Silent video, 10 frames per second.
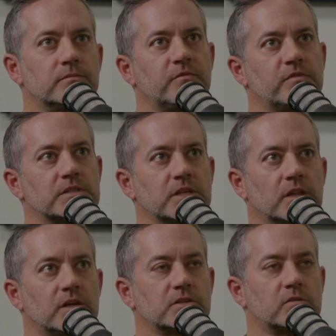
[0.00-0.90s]

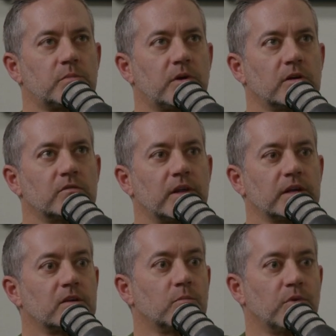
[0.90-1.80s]
physiological part of
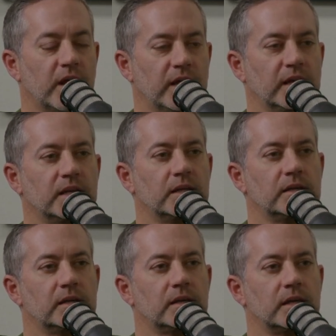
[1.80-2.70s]
like your brain mm-hmm.